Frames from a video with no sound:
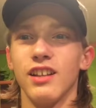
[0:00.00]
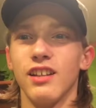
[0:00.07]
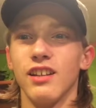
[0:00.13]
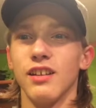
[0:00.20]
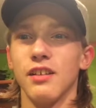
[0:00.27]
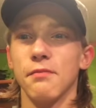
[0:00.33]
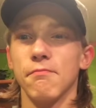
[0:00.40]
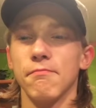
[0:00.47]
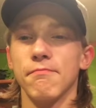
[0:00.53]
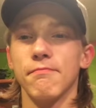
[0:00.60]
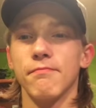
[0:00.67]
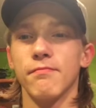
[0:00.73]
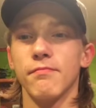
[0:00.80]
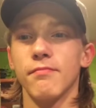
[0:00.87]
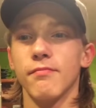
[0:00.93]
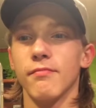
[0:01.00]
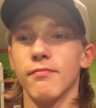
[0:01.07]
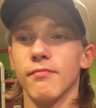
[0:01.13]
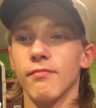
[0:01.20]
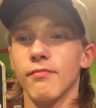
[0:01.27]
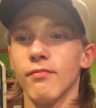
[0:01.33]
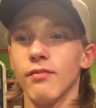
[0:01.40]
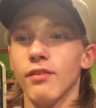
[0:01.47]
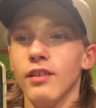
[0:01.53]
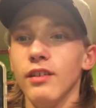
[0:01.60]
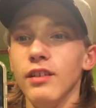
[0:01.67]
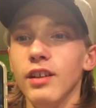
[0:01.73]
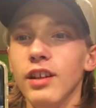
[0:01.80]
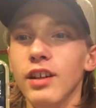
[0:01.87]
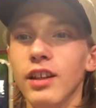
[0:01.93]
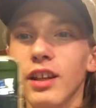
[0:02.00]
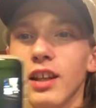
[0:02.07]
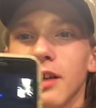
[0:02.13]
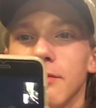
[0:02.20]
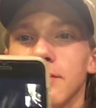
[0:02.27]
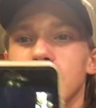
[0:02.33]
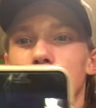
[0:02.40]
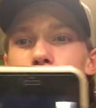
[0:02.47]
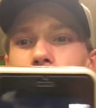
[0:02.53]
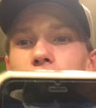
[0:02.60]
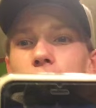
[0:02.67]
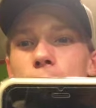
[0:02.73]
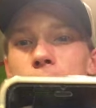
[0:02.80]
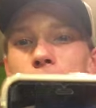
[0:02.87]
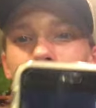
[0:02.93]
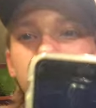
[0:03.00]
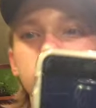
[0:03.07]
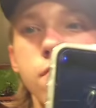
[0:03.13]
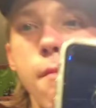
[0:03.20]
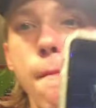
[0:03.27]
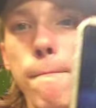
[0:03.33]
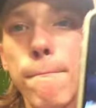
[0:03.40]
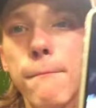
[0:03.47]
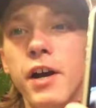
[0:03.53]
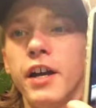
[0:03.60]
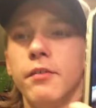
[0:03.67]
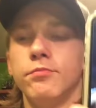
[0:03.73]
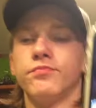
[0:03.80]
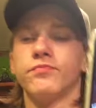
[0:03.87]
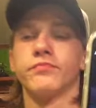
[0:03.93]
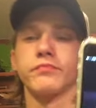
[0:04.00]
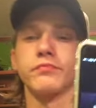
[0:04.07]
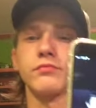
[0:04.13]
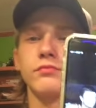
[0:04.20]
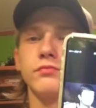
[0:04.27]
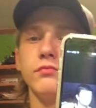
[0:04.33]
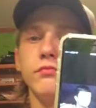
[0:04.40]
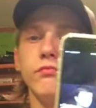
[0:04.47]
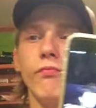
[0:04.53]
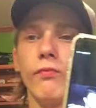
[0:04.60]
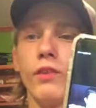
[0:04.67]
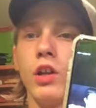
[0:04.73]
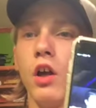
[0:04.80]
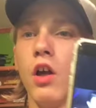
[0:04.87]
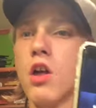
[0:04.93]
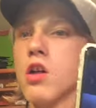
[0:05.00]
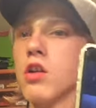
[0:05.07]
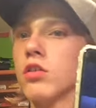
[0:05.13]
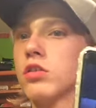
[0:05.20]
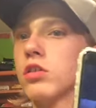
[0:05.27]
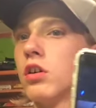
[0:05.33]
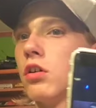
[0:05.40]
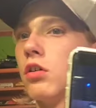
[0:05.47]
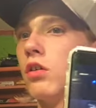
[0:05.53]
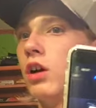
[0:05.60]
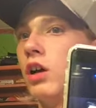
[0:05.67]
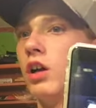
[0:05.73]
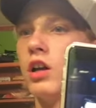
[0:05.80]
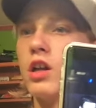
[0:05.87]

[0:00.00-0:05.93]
It's not a dumb idea. Eh, it was semi dumb. But, so,